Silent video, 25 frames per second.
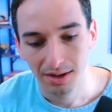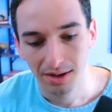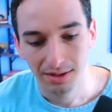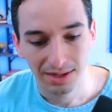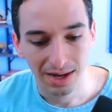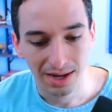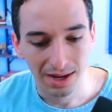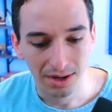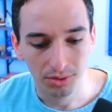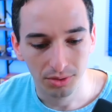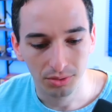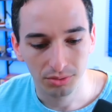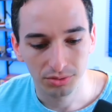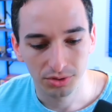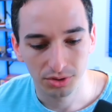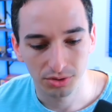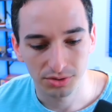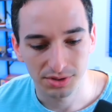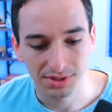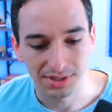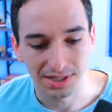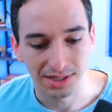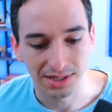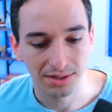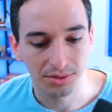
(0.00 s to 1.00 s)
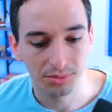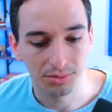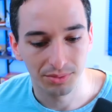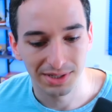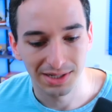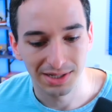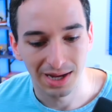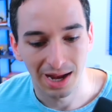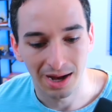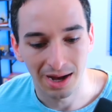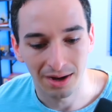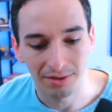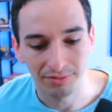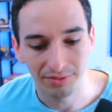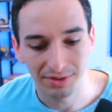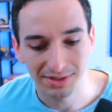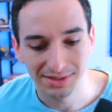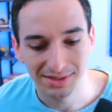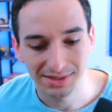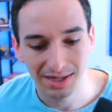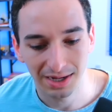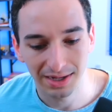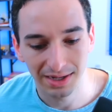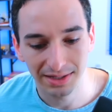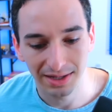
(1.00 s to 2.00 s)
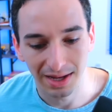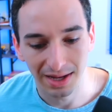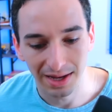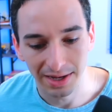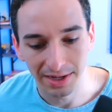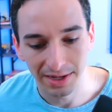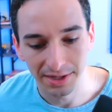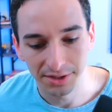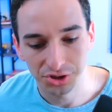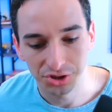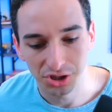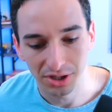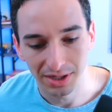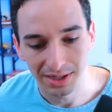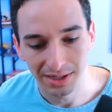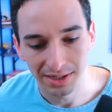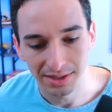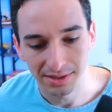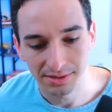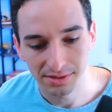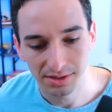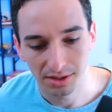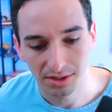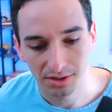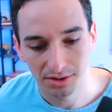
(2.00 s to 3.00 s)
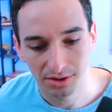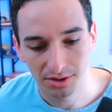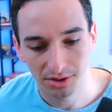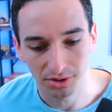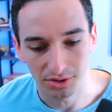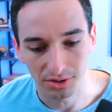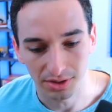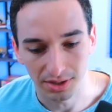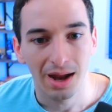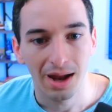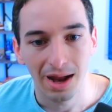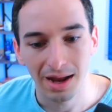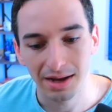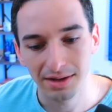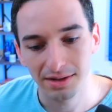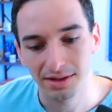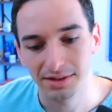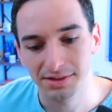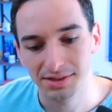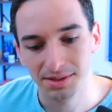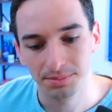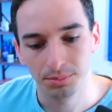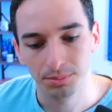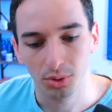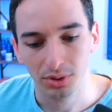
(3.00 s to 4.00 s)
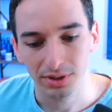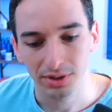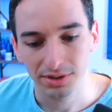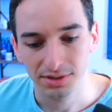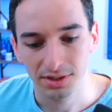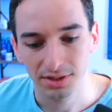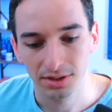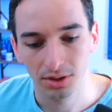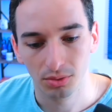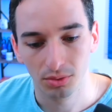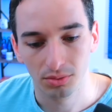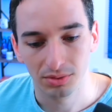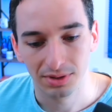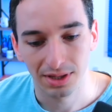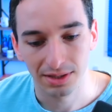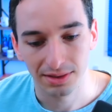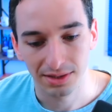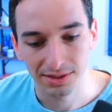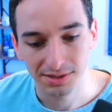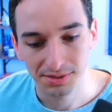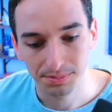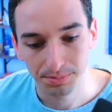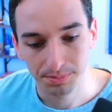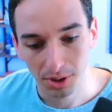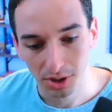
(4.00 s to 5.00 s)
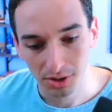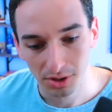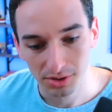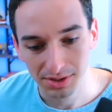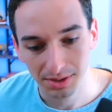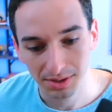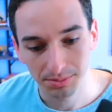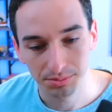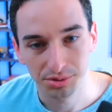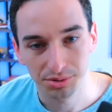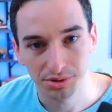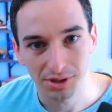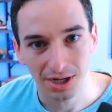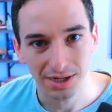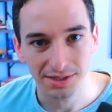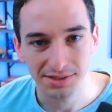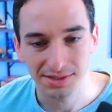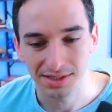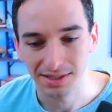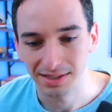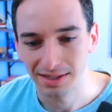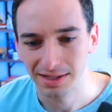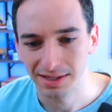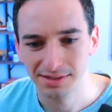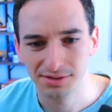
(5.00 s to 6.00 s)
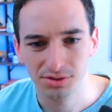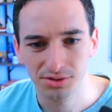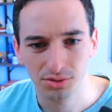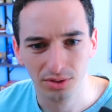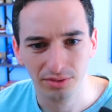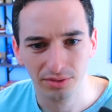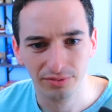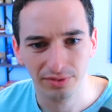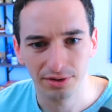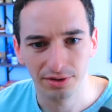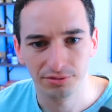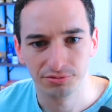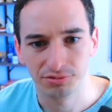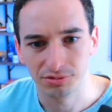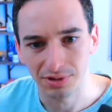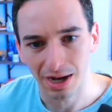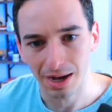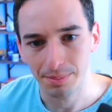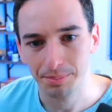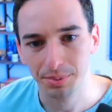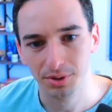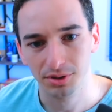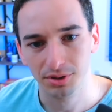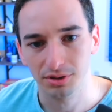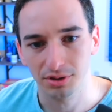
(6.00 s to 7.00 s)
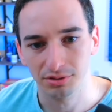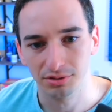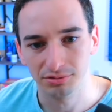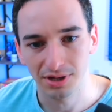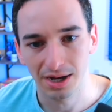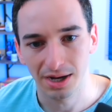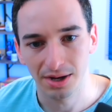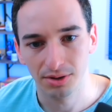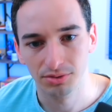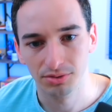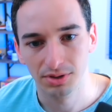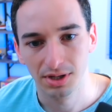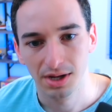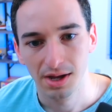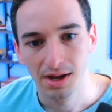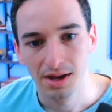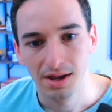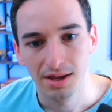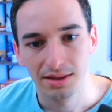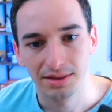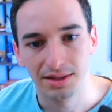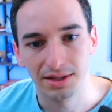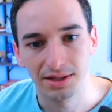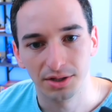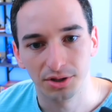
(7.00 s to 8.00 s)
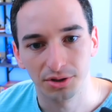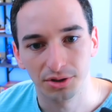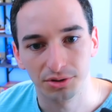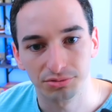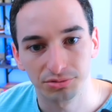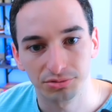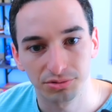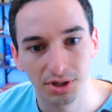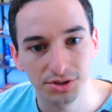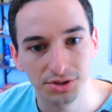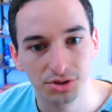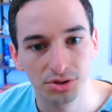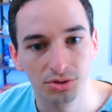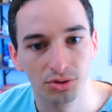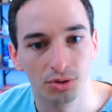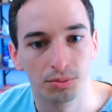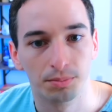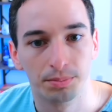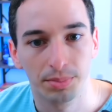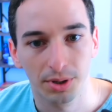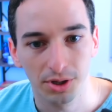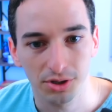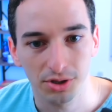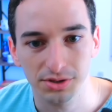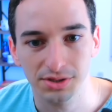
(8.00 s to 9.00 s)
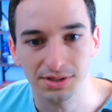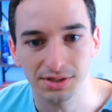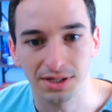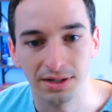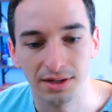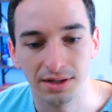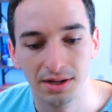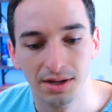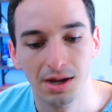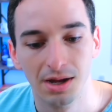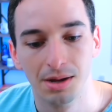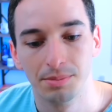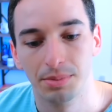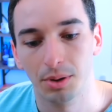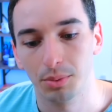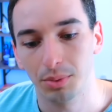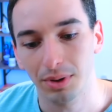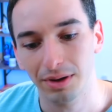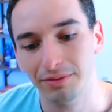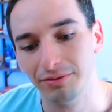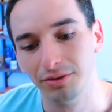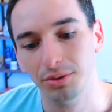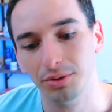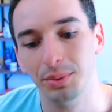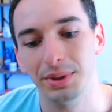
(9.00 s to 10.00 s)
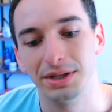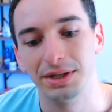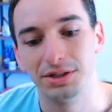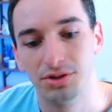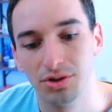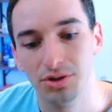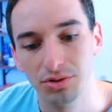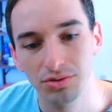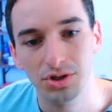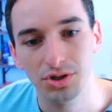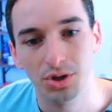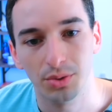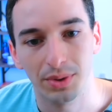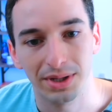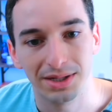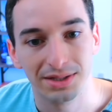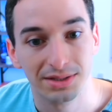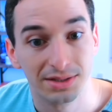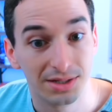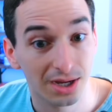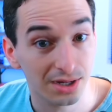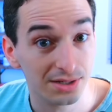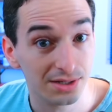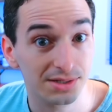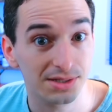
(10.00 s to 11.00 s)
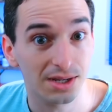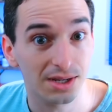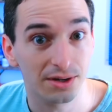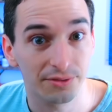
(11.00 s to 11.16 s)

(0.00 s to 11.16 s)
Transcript: Now you'll see we have setting age is thirty. And it's important to note that this person proxy is sort of a wrapper around the original person, but whatever we do to it does